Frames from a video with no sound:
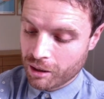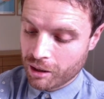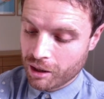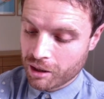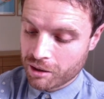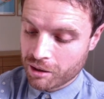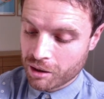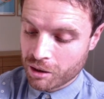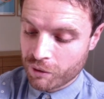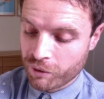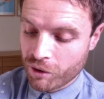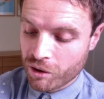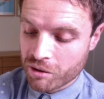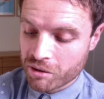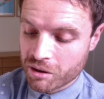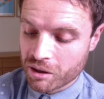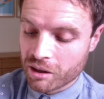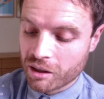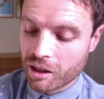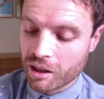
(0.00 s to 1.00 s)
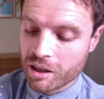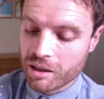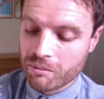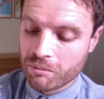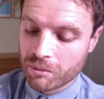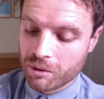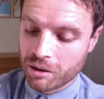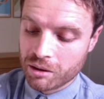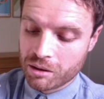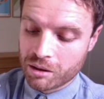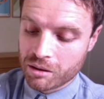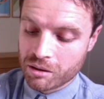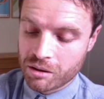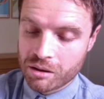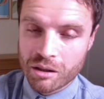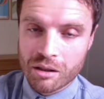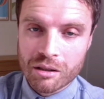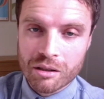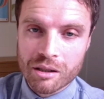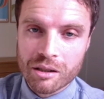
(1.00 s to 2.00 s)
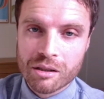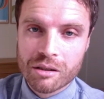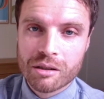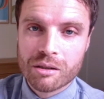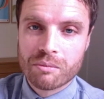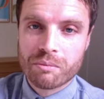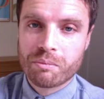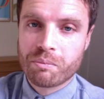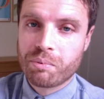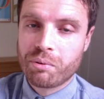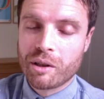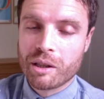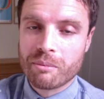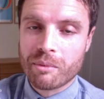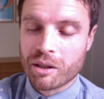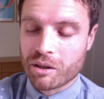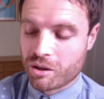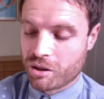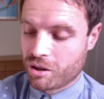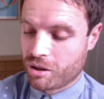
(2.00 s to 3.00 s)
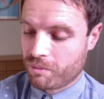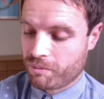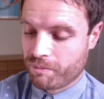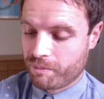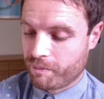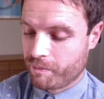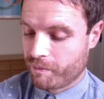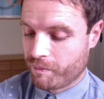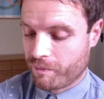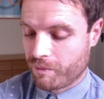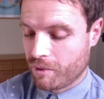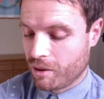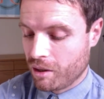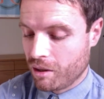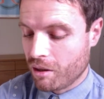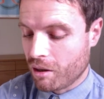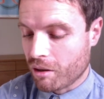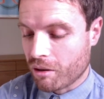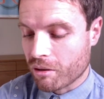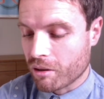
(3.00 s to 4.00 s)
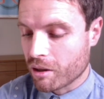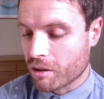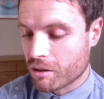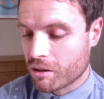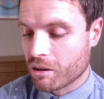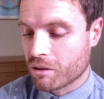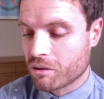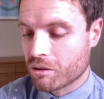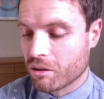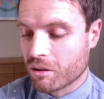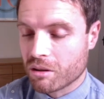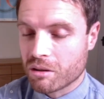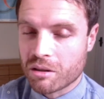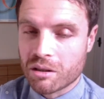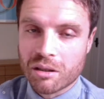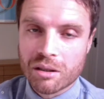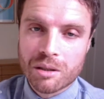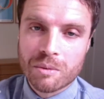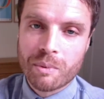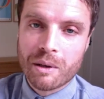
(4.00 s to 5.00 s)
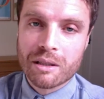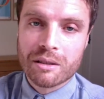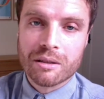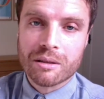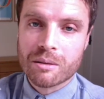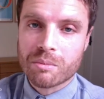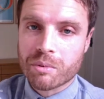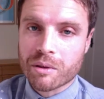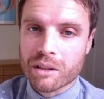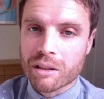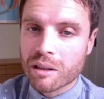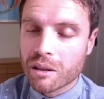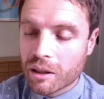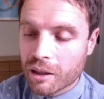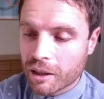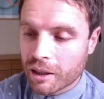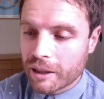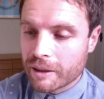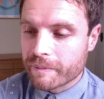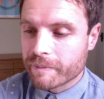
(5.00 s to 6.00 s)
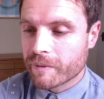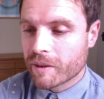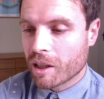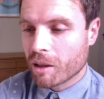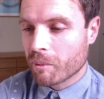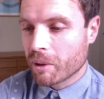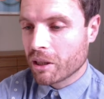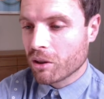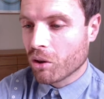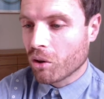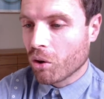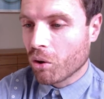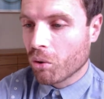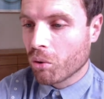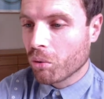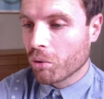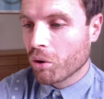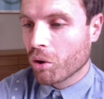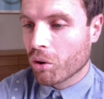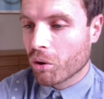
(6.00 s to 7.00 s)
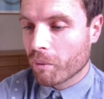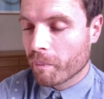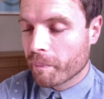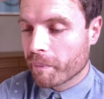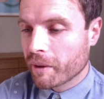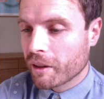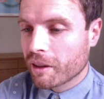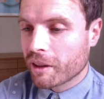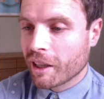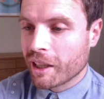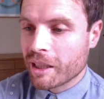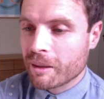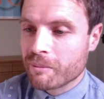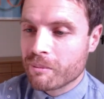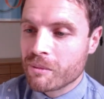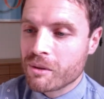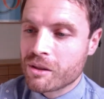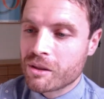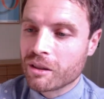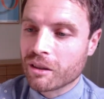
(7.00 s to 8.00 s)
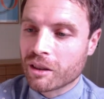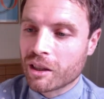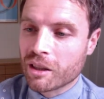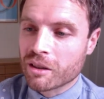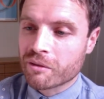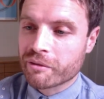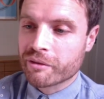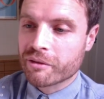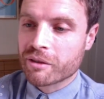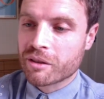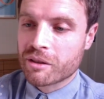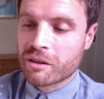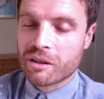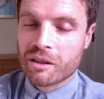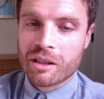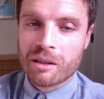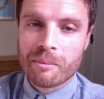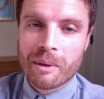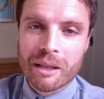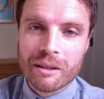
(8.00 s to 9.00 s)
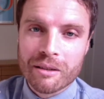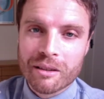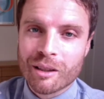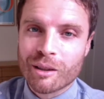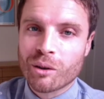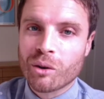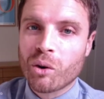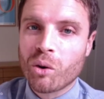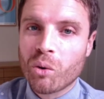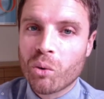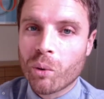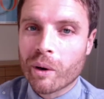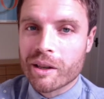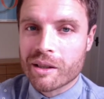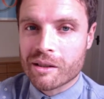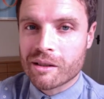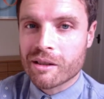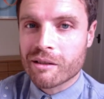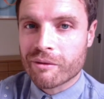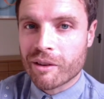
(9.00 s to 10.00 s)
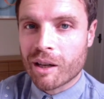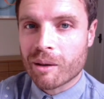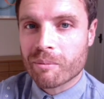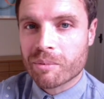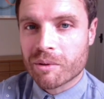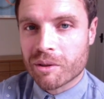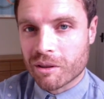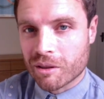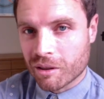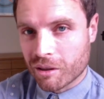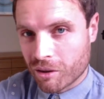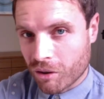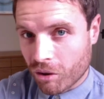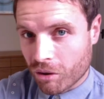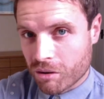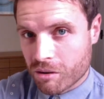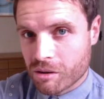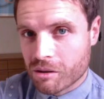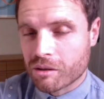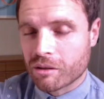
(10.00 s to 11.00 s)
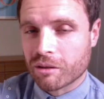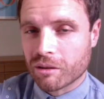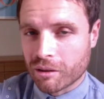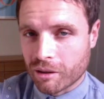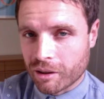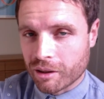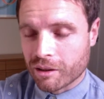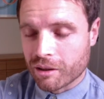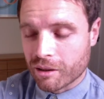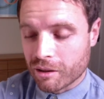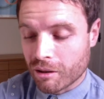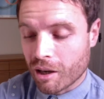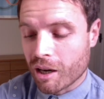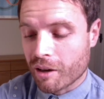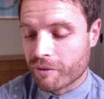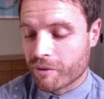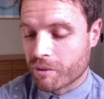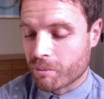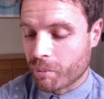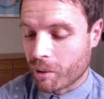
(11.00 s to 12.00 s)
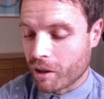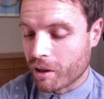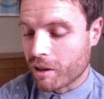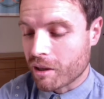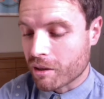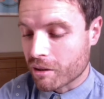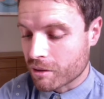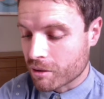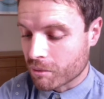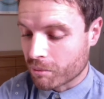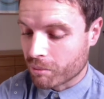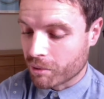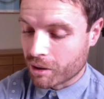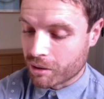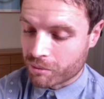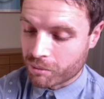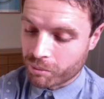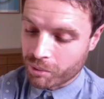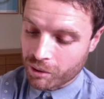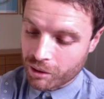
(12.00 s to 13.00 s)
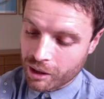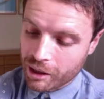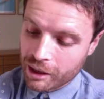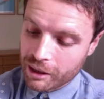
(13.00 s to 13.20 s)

as far as the game is concerned, it's pretty much, it's as good as you'd expect it to be. I mean, not games that go for a certain amount don't always live up to the cost that you have to pay to be able. But